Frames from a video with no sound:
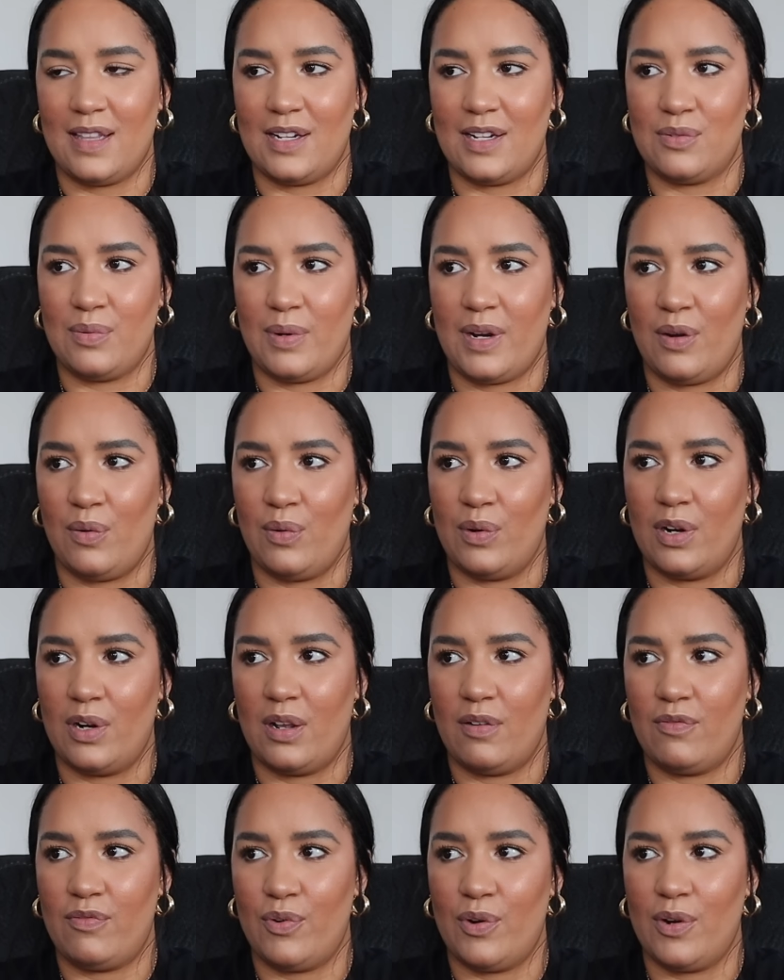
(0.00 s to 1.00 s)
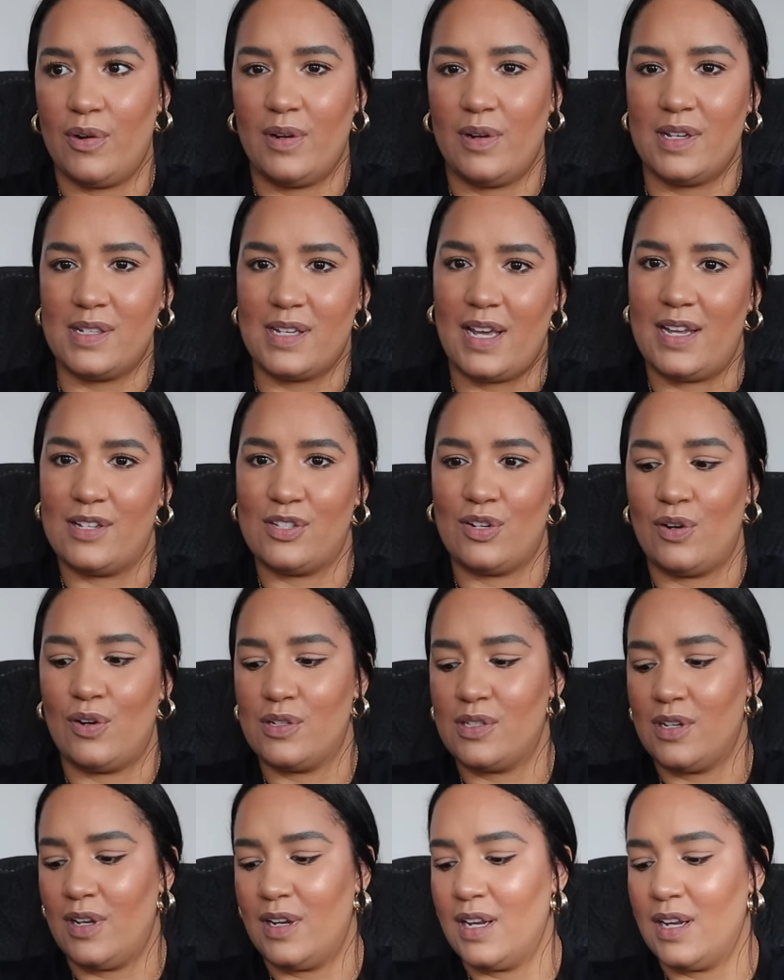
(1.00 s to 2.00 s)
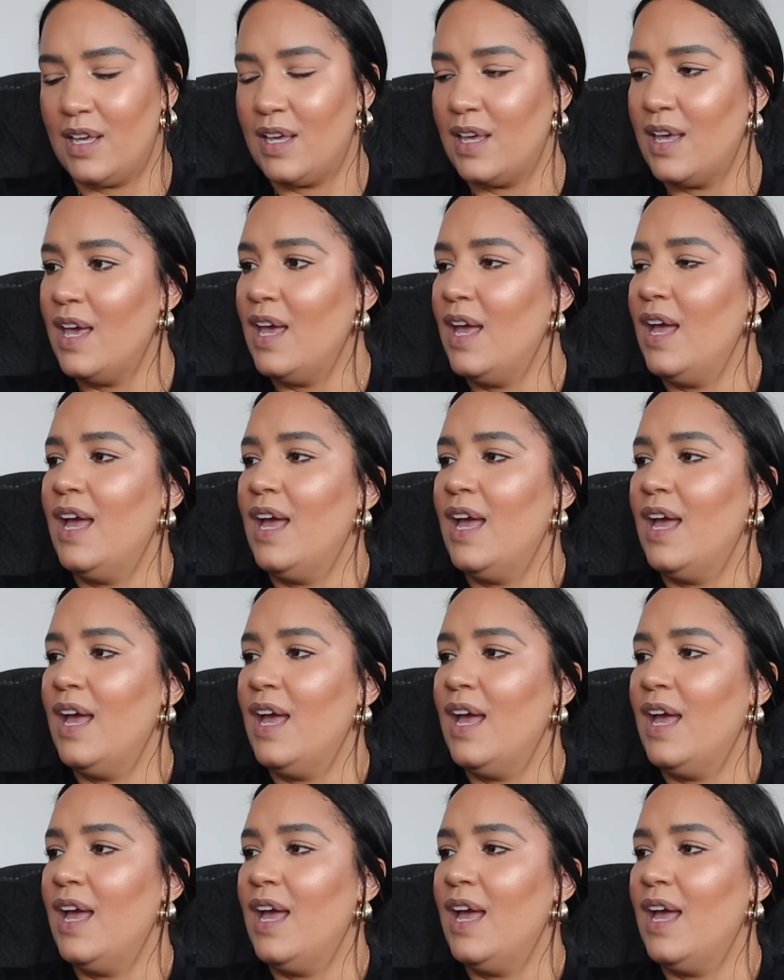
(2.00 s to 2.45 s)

that's what I ordered it for because it has hearts on it.